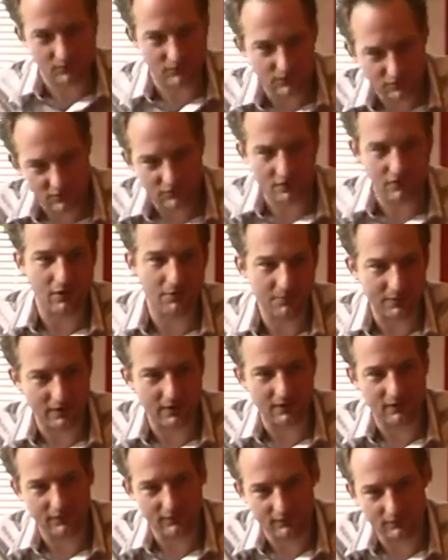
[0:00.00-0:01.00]
stomping
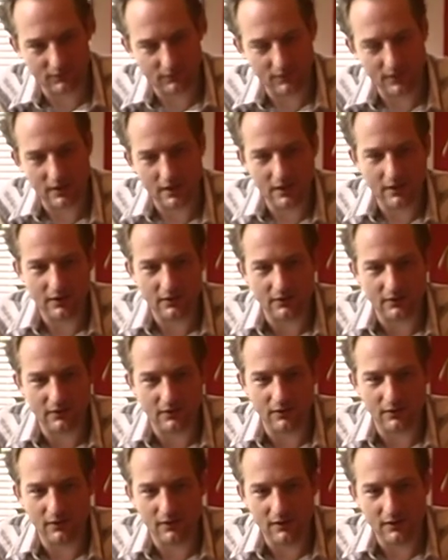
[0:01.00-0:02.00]
it, you
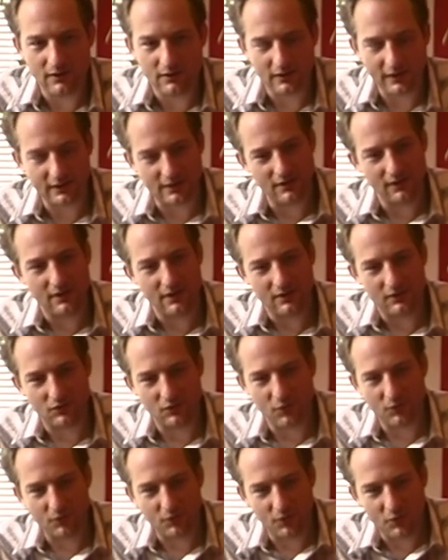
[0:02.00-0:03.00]
know. Like,
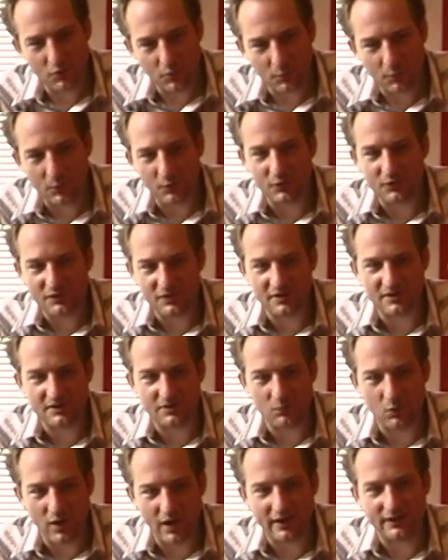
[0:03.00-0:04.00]
don't throw your pearls to
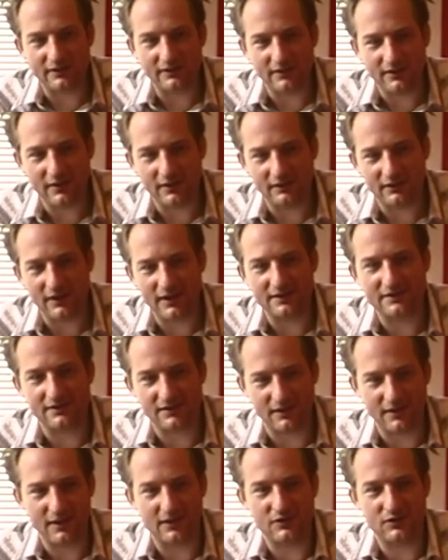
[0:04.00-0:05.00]
swine,
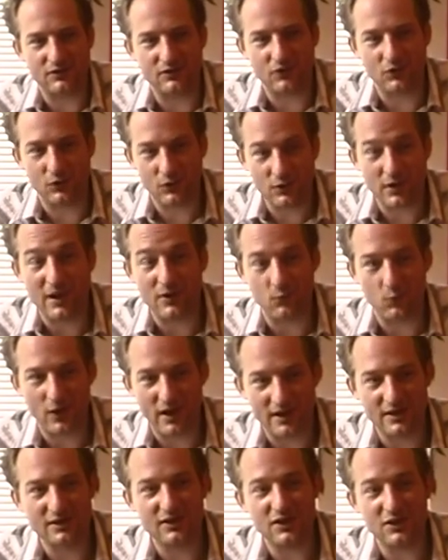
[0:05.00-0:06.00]
lest they turn and
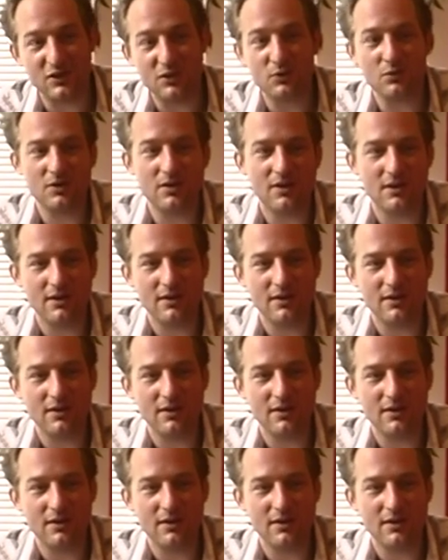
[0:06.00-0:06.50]
rend you.